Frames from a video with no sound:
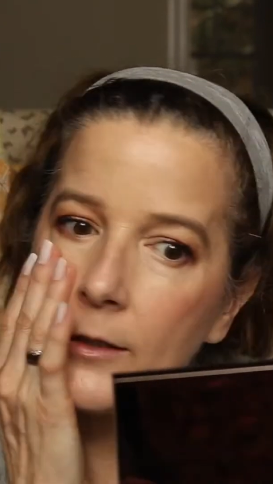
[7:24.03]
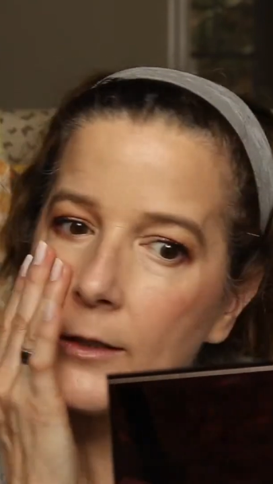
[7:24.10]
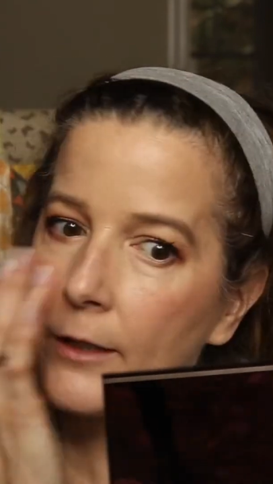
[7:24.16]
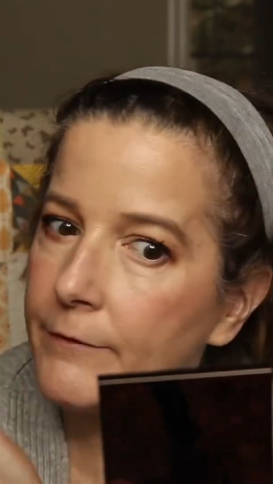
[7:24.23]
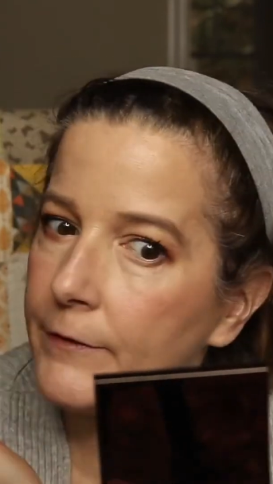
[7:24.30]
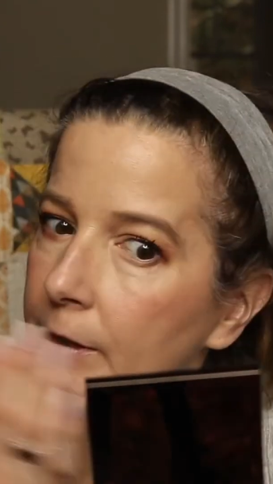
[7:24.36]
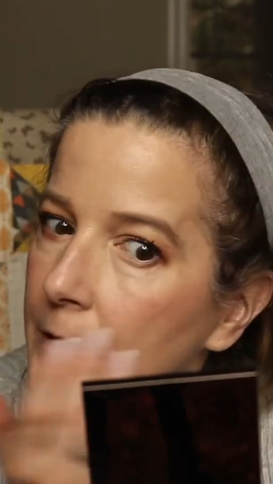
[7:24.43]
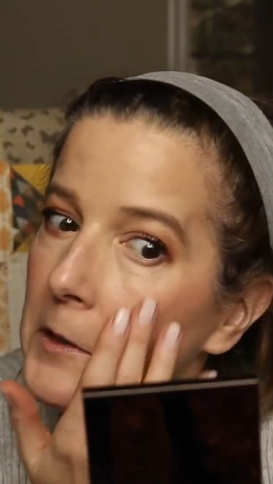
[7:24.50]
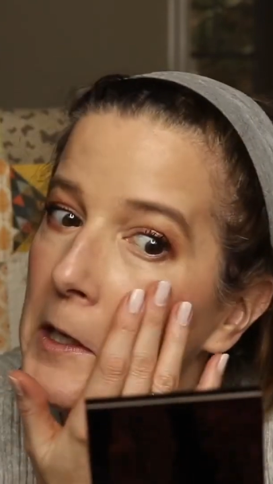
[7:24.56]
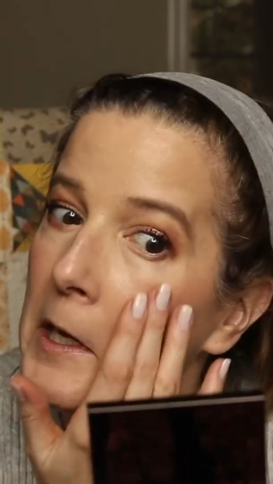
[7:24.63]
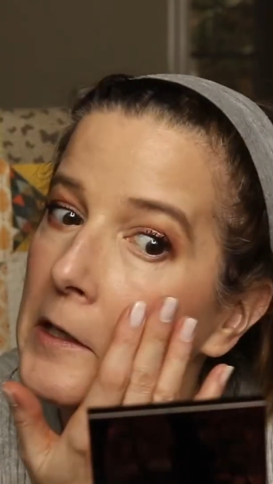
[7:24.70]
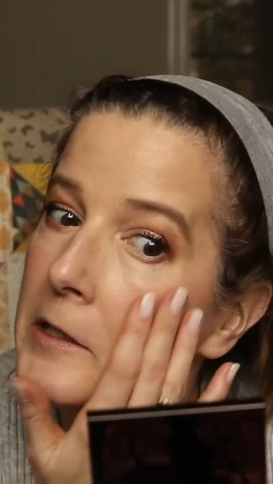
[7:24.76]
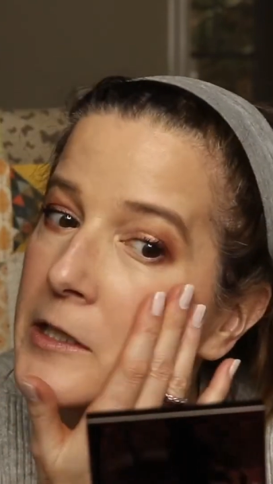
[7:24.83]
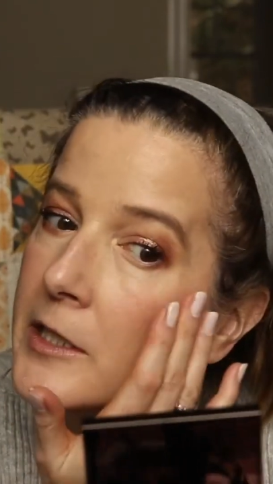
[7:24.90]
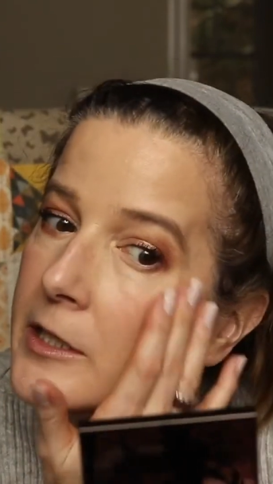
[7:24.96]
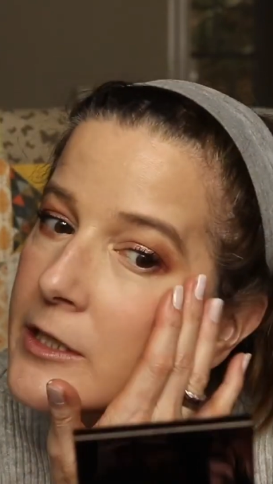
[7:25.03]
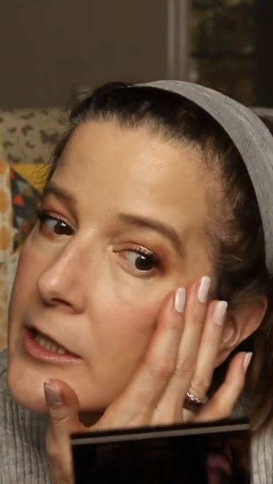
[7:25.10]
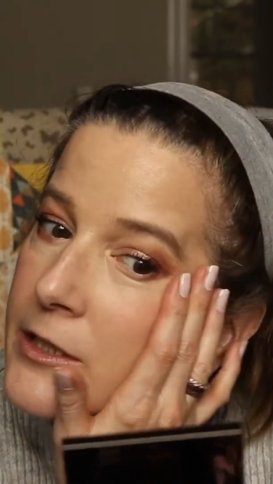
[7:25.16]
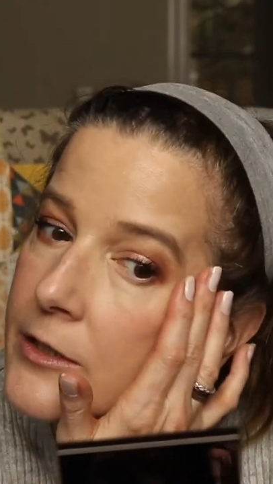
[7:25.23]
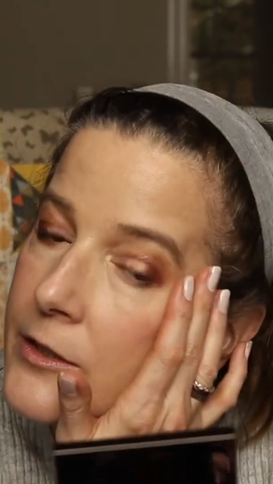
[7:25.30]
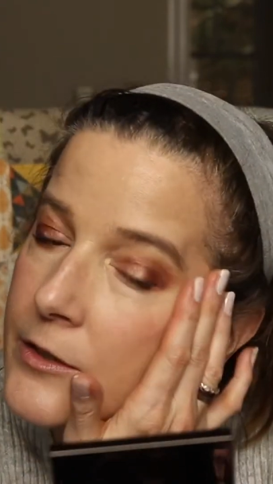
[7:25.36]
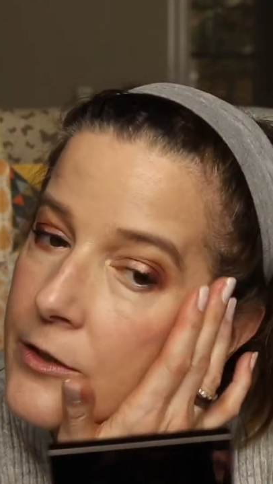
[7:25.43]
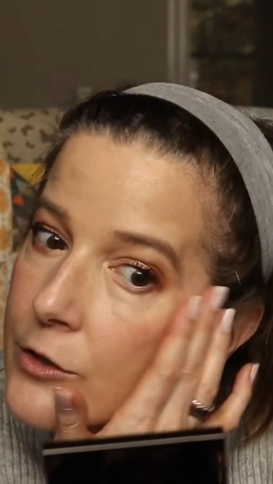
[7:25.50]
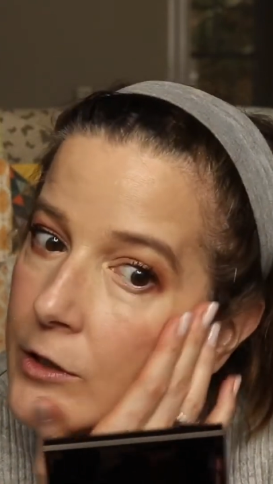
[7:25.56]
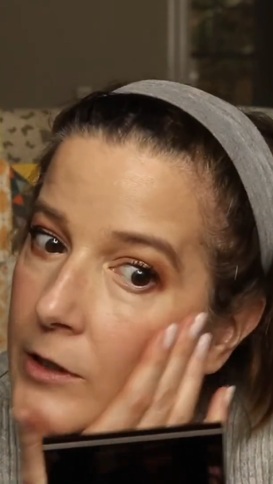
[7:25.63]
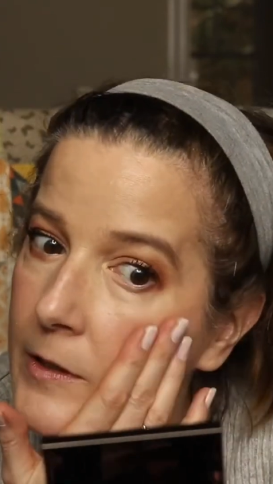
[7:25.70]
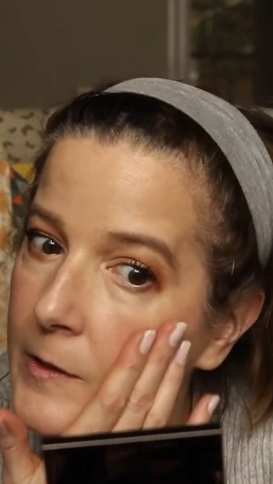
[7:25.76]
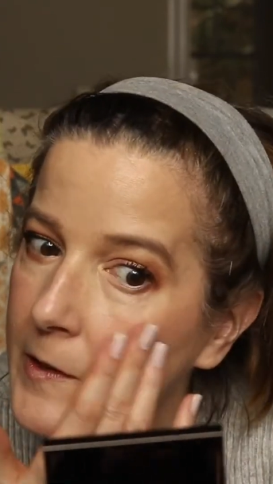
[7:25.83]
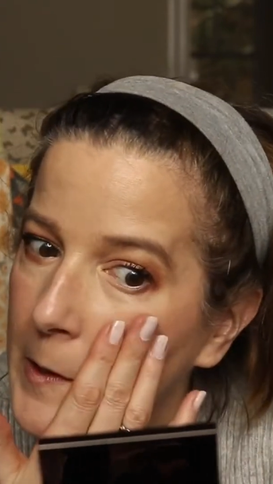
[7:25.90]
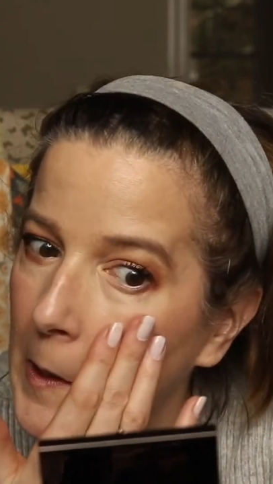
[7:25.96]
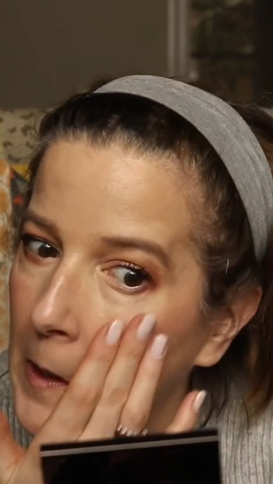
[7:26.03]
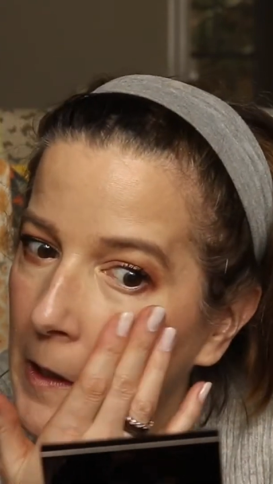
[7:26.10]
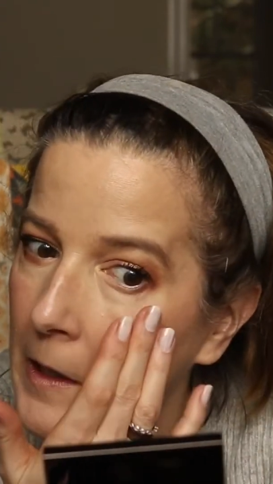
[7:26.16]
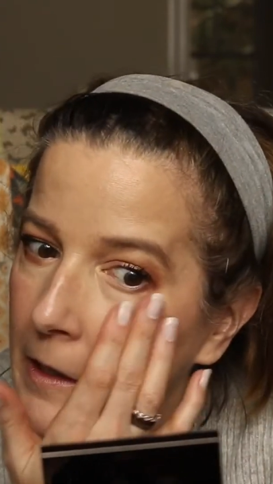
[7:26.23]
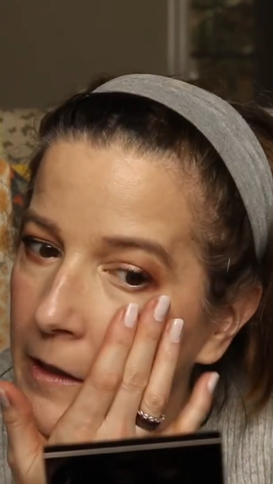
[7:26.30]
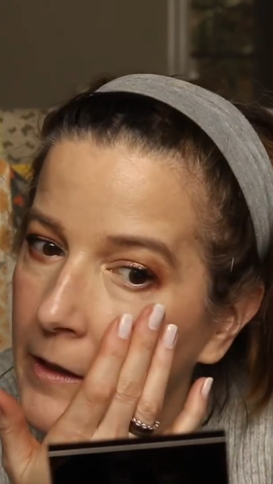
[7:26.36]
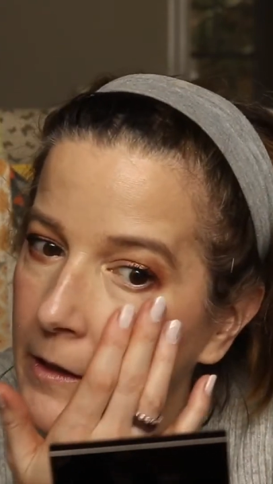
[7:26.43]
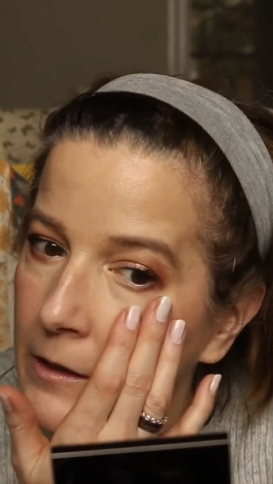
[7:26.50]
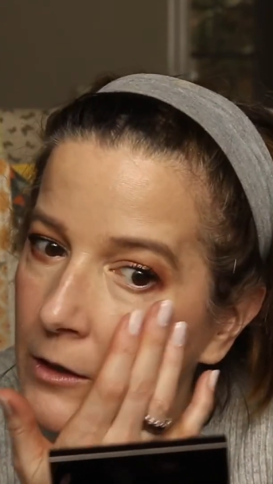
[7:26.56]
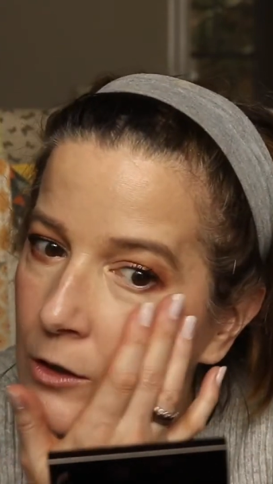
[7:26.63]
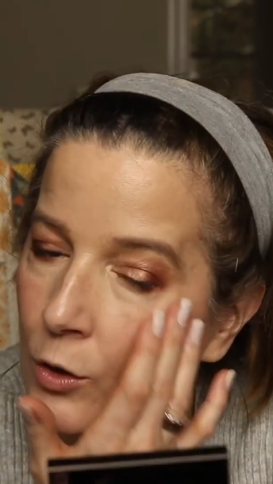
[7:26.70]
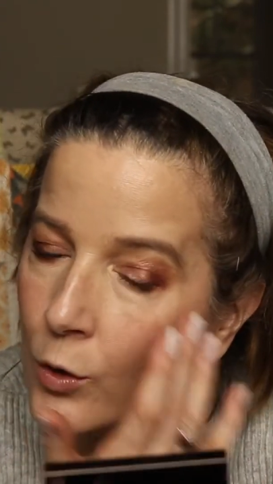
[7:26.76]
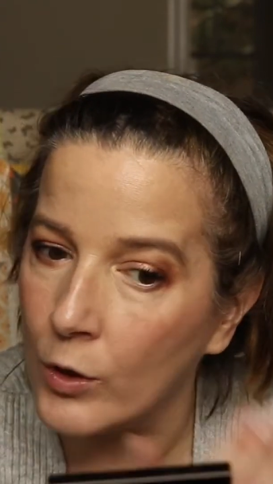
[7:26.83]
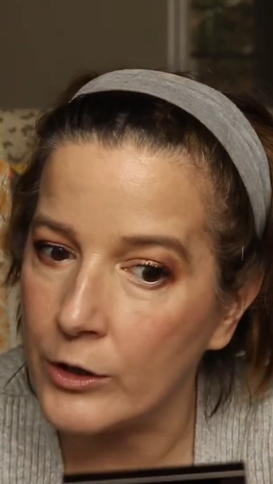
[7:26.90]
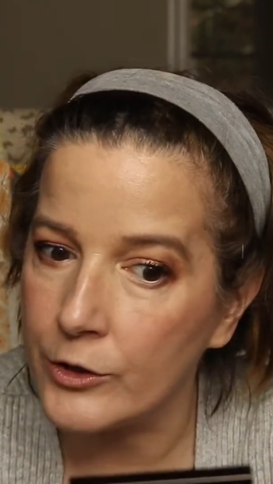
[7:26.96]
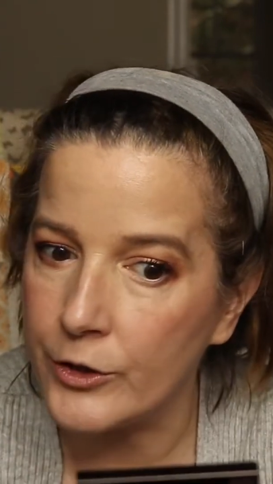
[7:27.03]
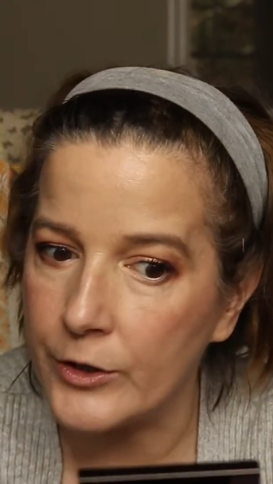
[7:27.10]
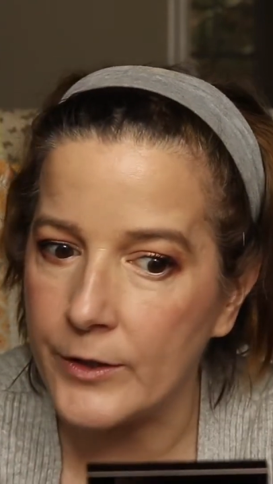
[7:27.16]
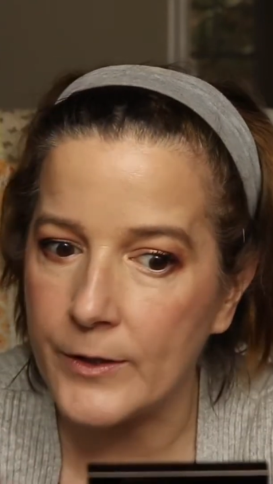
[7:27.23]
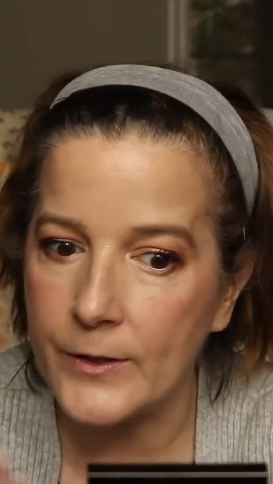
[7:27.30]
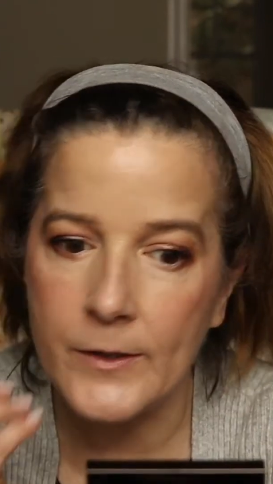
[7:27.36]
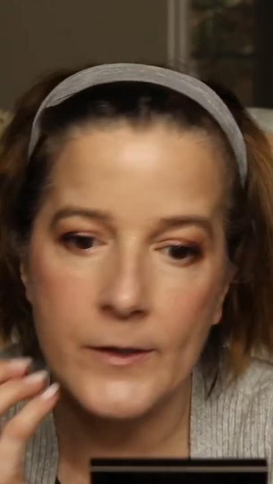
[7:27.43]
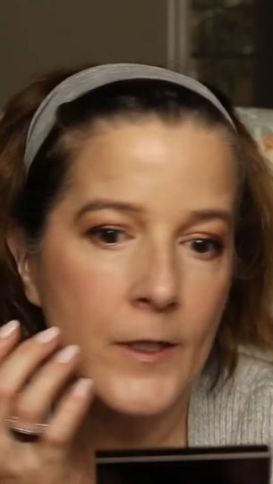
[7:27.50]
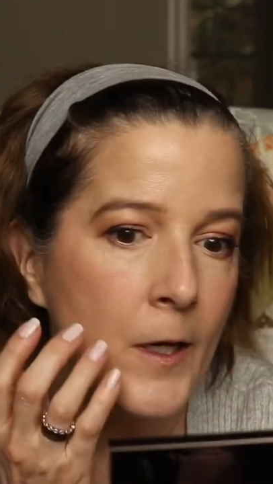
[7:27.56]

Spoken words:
I feel that it is just a gorgeous,